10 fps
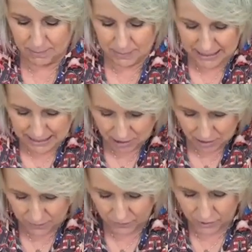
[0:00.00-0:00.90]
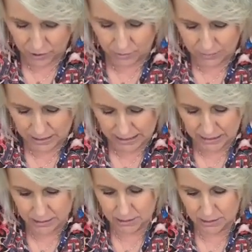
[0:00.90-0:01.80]
make a mini envelope
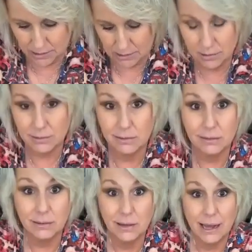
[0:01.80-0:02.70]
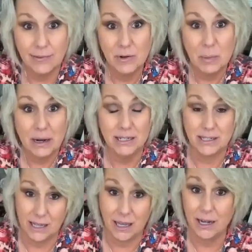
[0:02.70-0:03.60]
next. Everybody
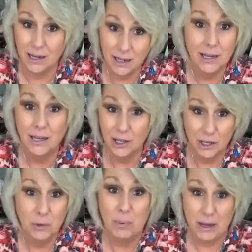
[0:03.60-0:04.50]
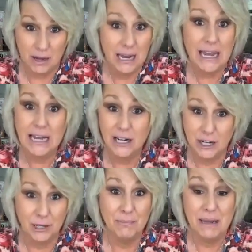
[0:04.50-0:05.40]
said, you better eat a
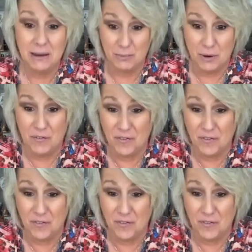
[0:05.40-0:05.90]
good meal